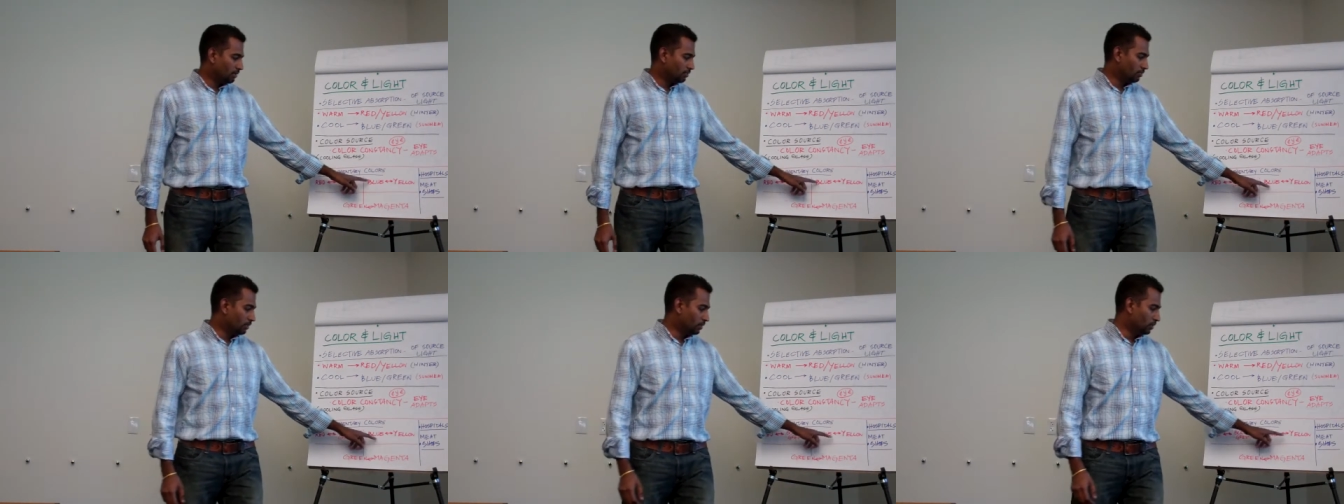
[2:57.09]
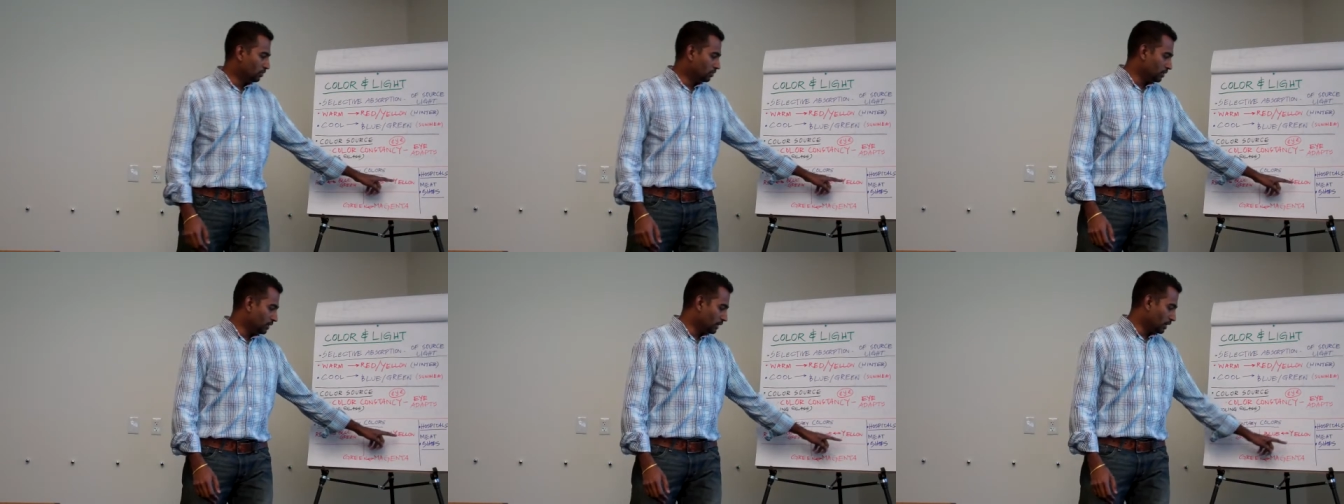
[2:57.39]

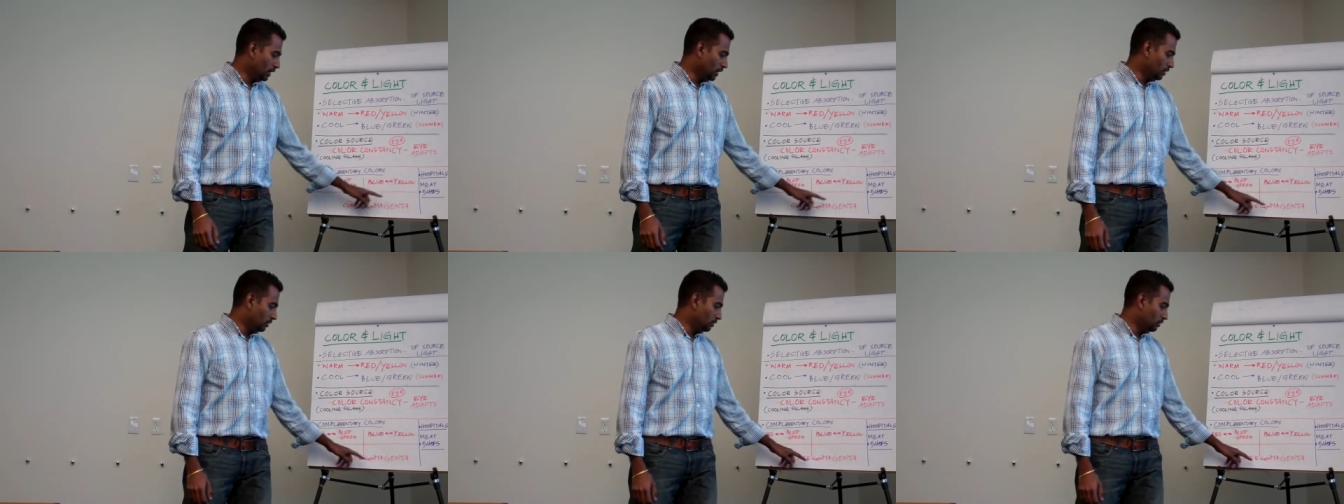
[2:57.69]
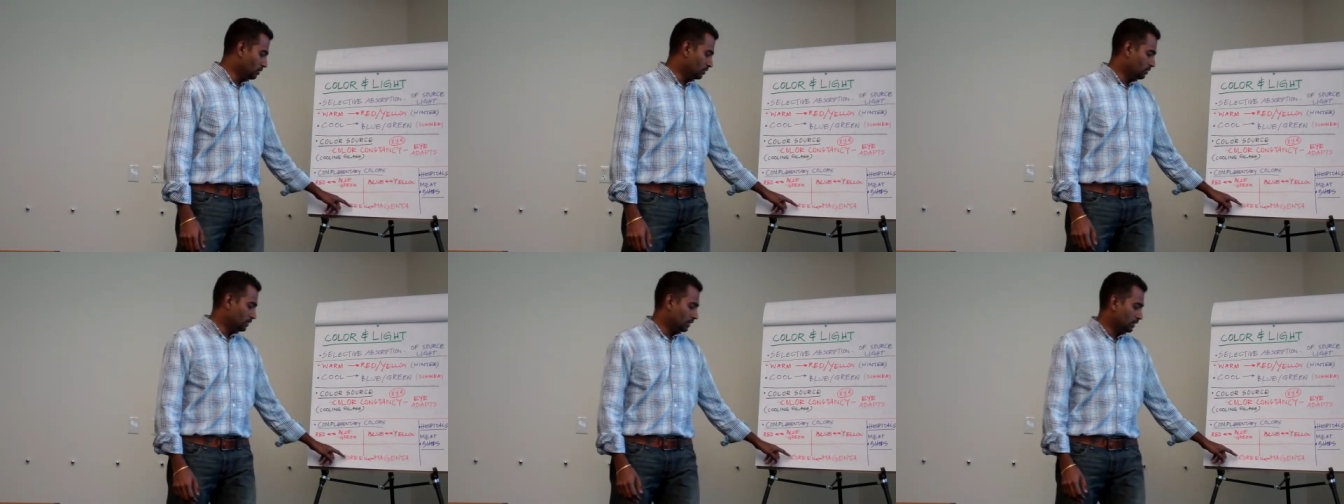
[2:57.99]
blue and
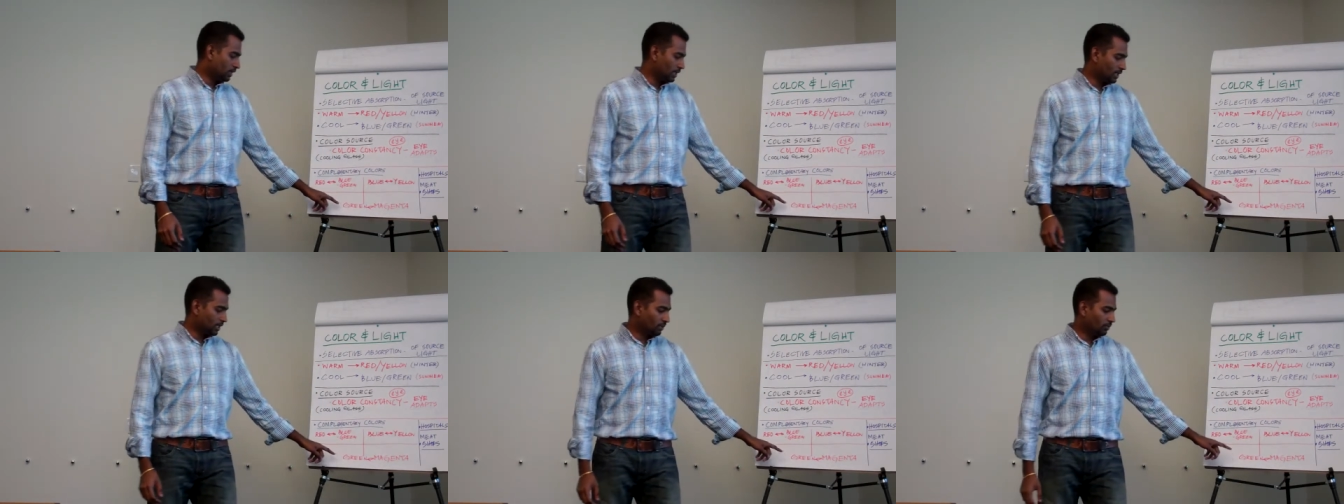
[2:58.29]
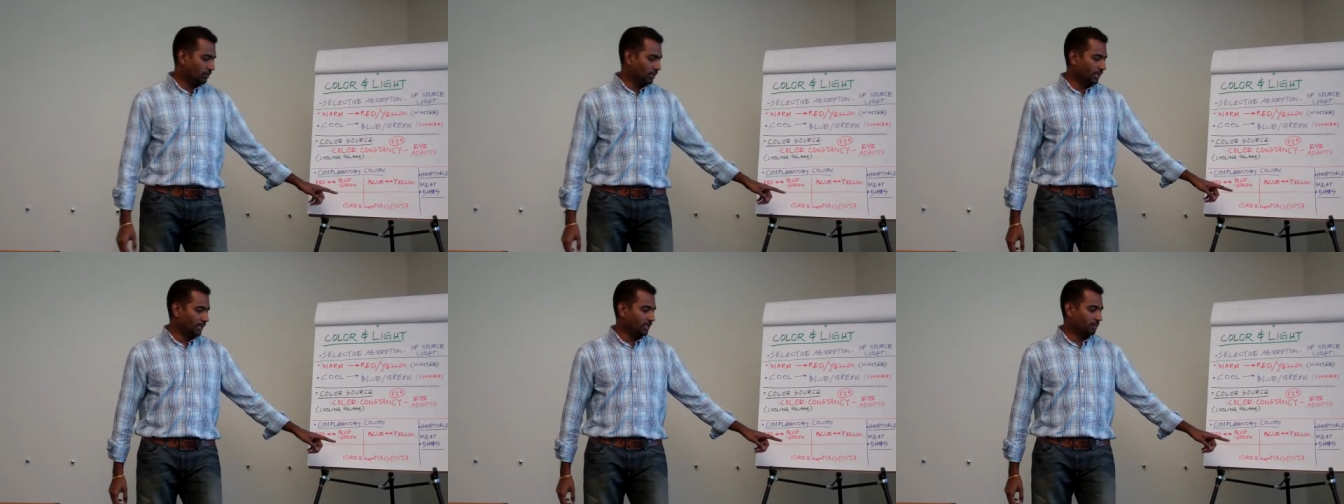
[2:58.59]
yellow, and
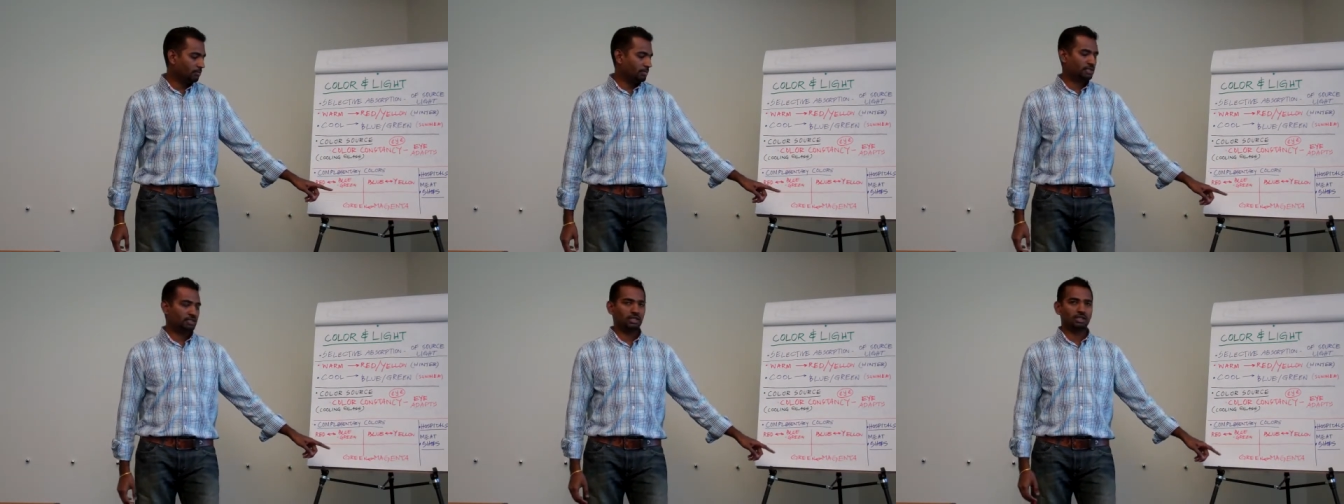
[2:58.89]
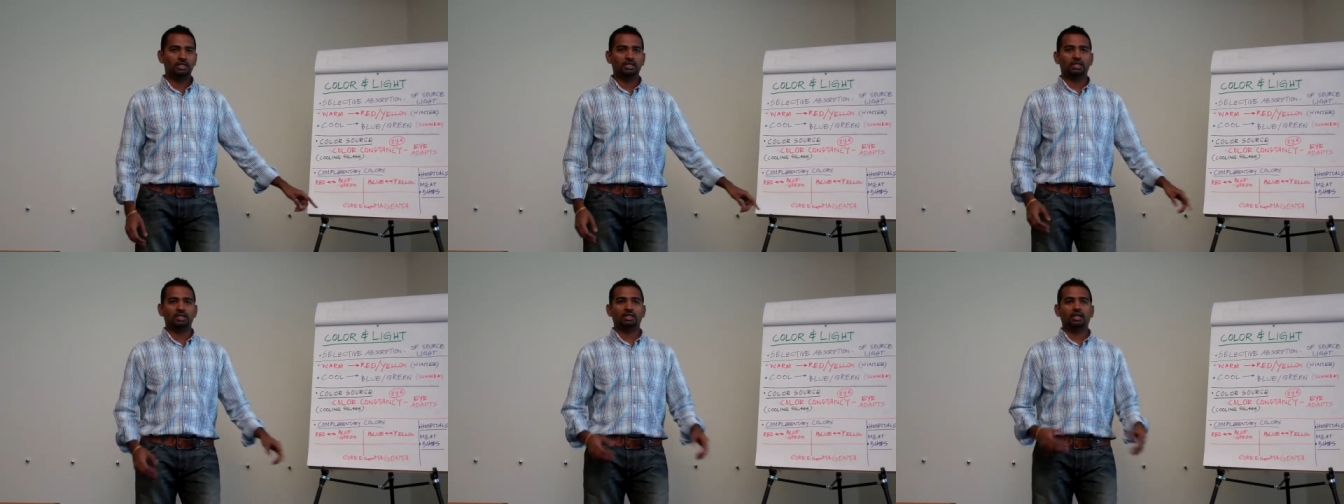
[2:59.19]
green and
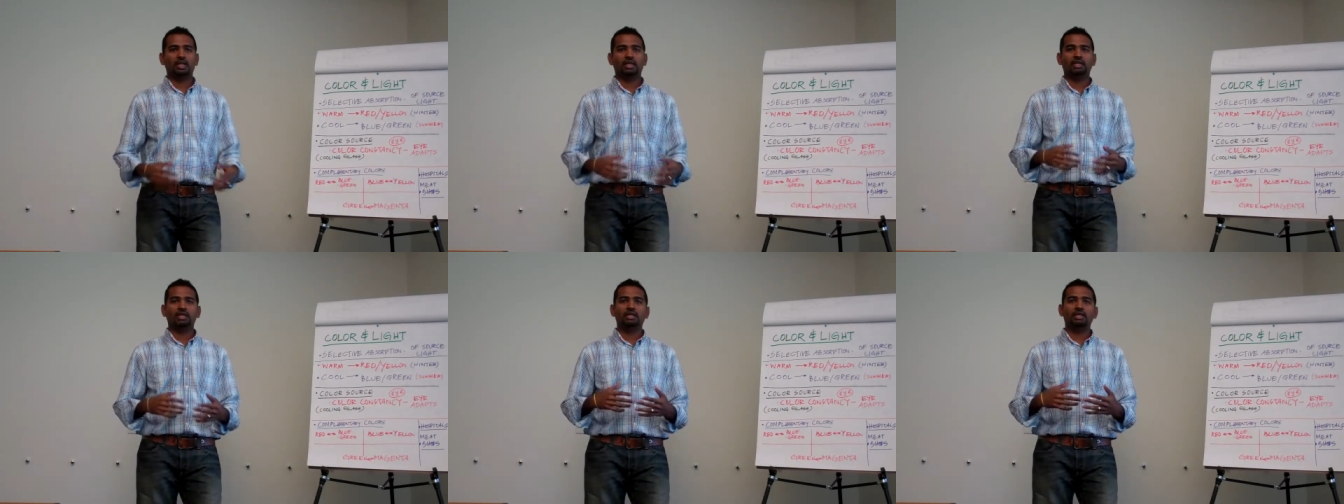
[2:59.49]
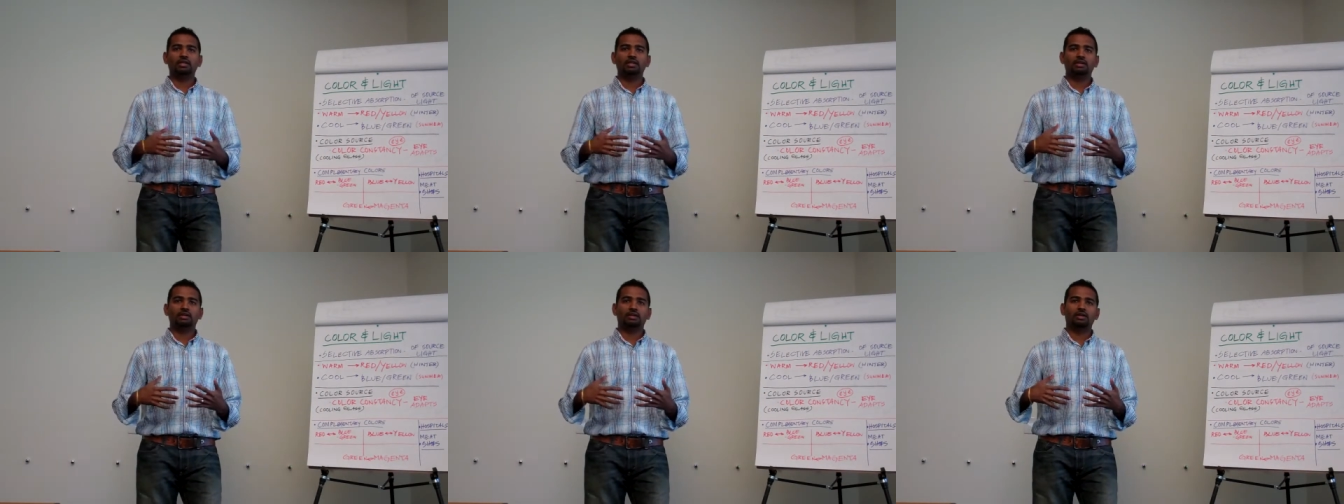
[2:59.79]
magenta. They're
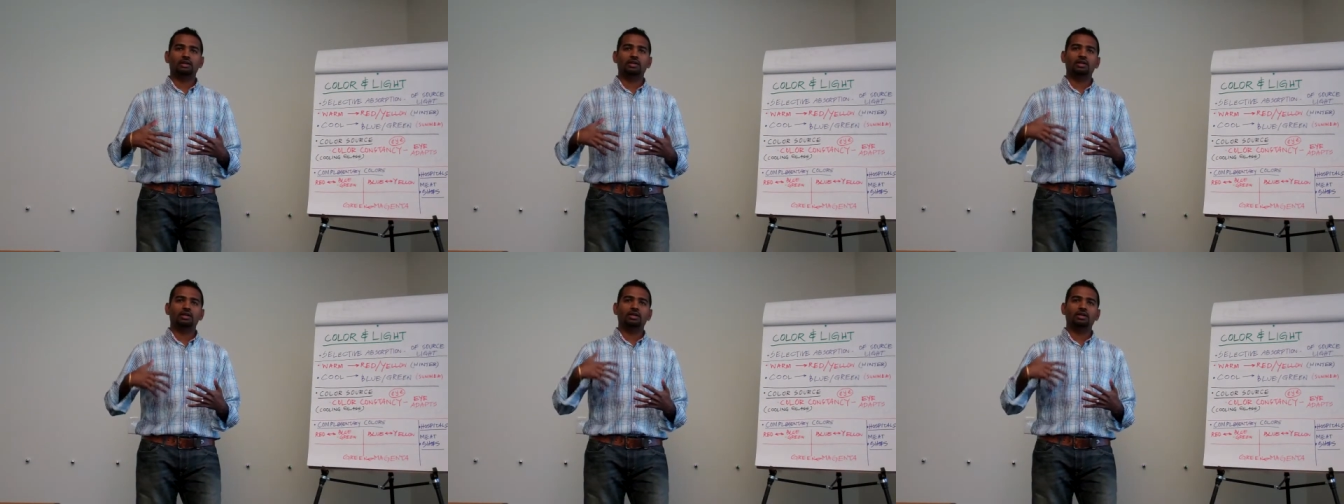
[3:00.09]
either